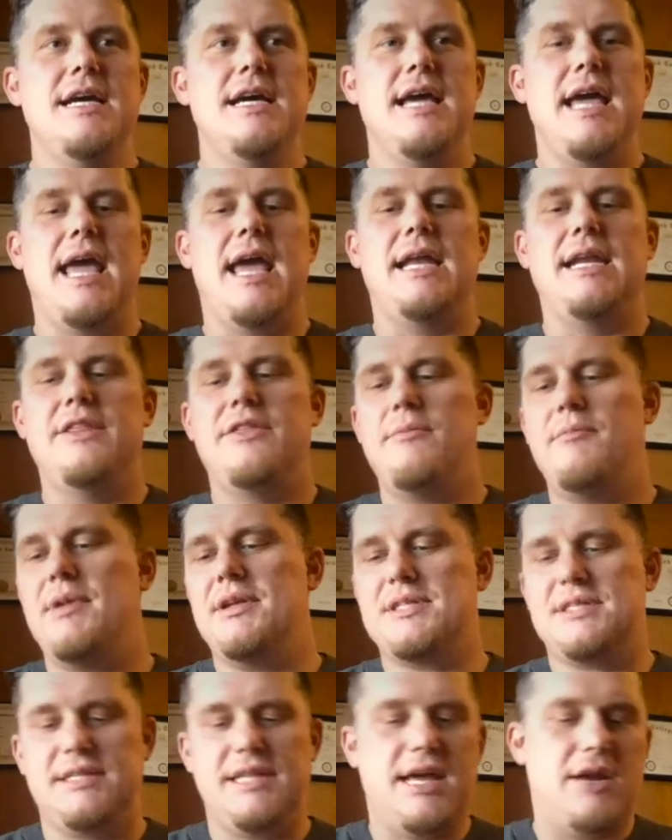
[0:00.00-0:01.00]
And in the
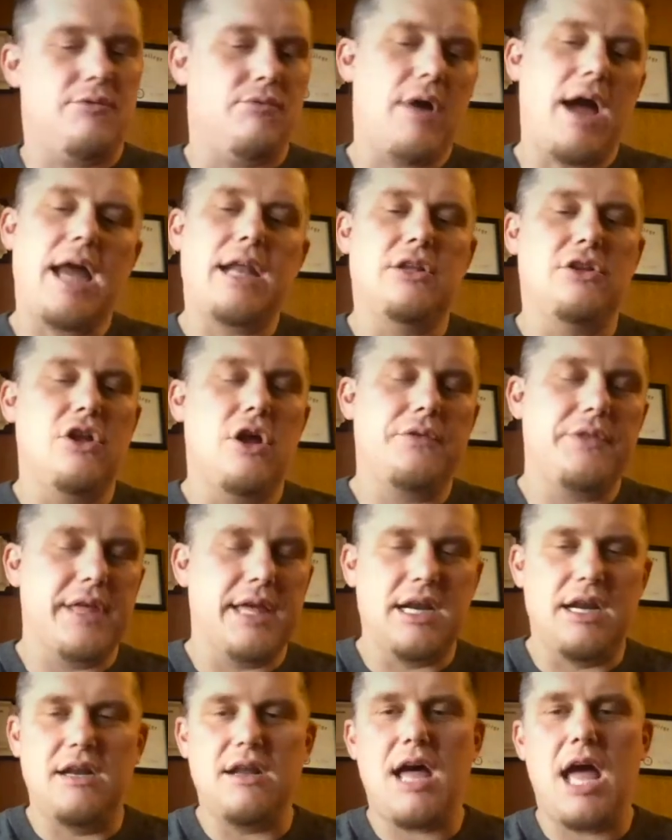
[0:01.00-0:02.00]
midst of that ride along, they get
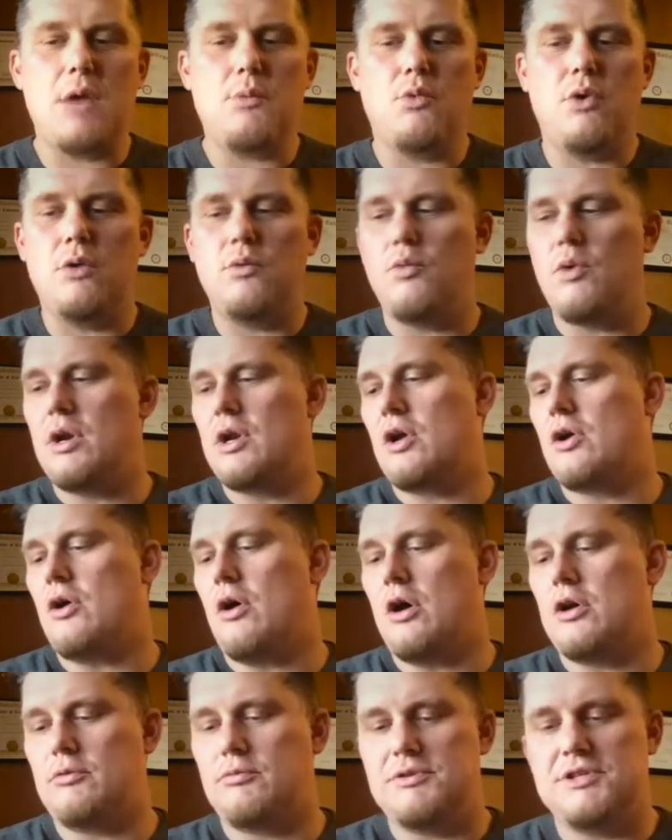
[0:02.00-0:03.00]
a 911
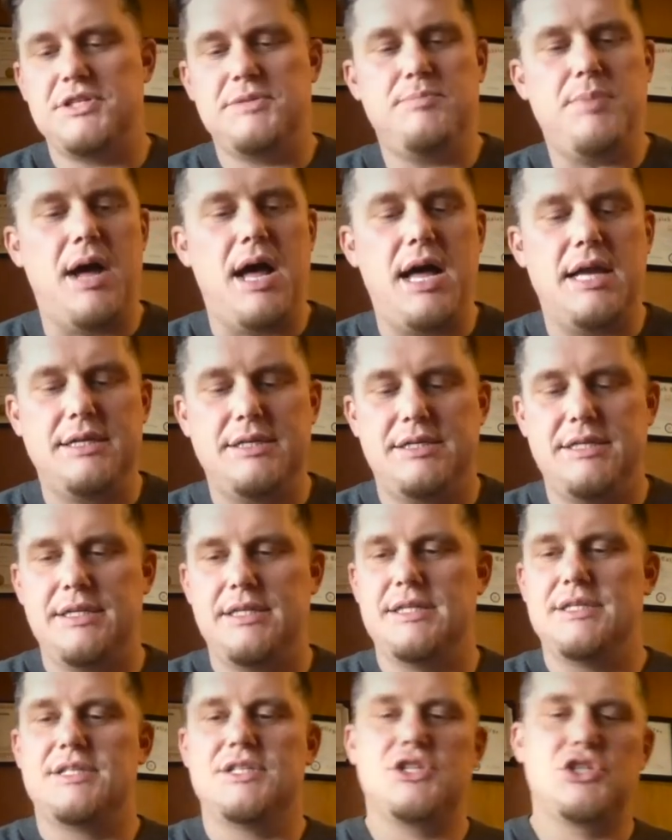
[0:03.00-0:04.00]
call to respond to
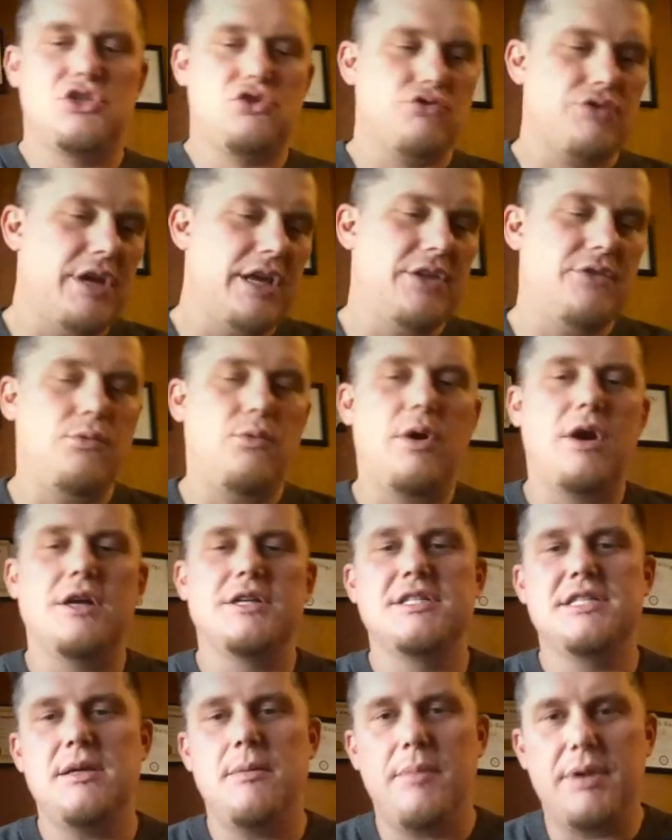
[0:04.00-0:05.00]
this street where
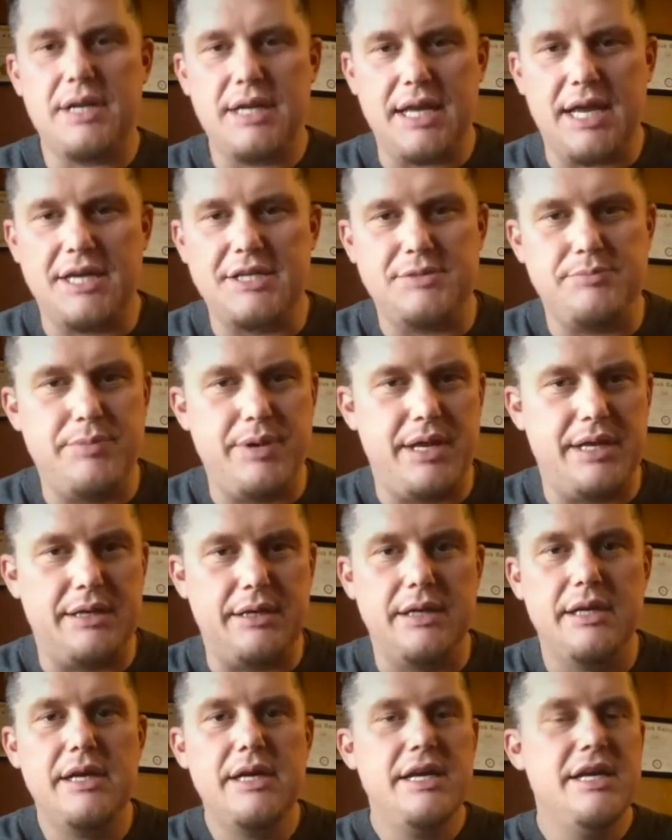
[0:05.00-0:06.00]
somebody has been
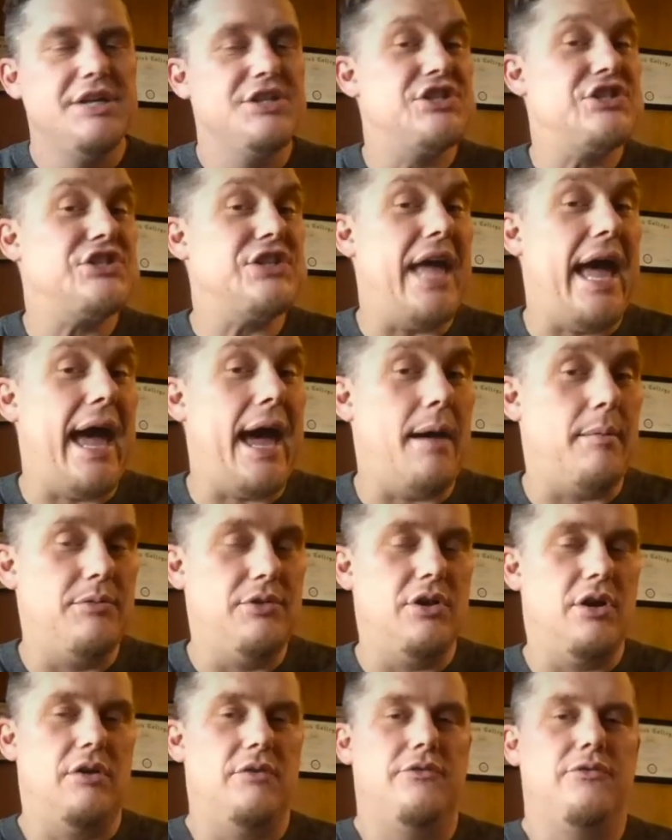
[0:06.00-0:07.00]
stabbed,
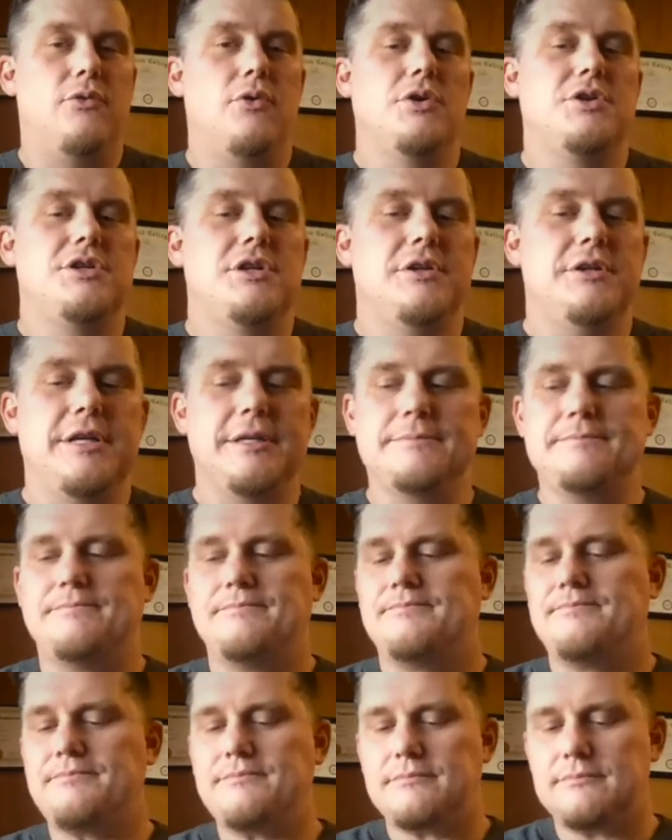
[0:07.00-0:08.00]
unfortunately.
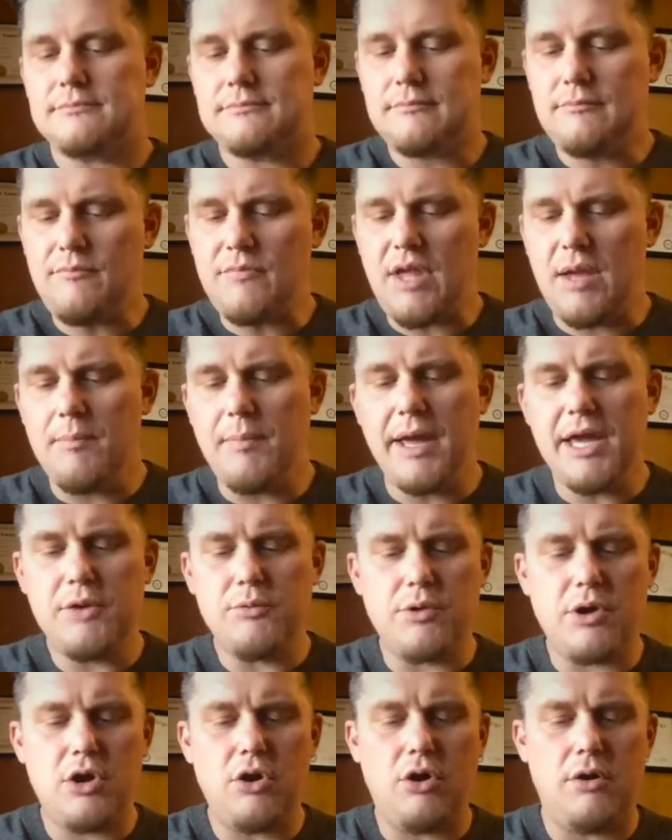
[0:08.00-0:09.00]
Mike
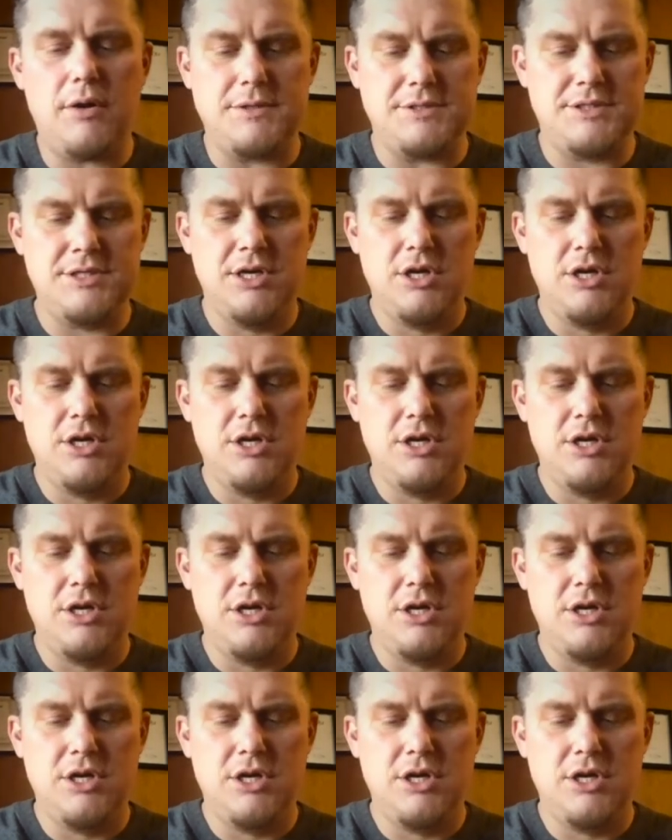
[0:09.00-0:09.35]
recalls